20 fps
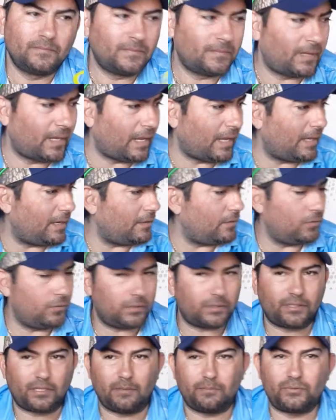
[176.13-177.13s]
I had it
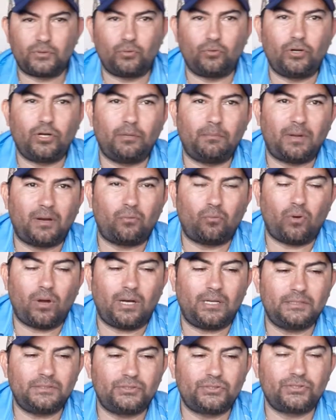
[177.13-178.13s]
hooked up to one of my
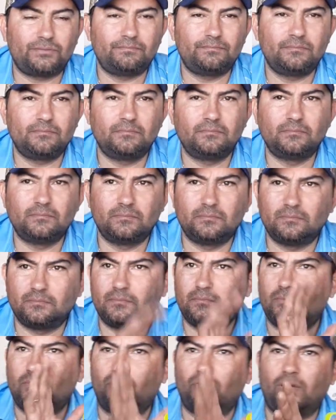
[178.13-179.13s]
rods,
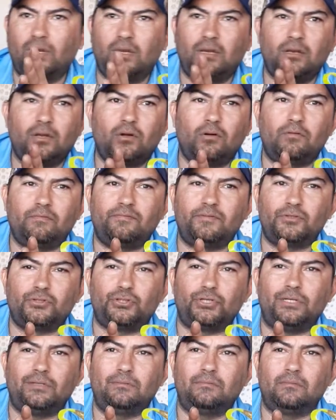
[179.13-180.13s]
ready to go
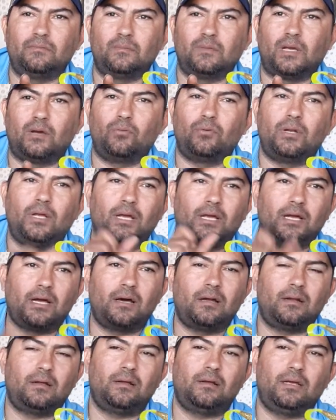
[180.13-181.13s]
fishing, and when I
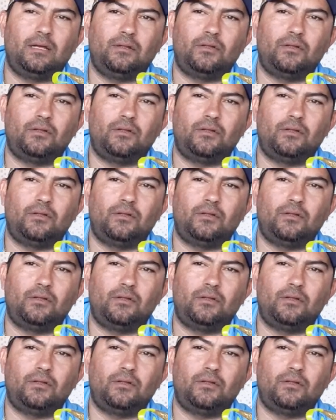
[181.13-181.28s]
got in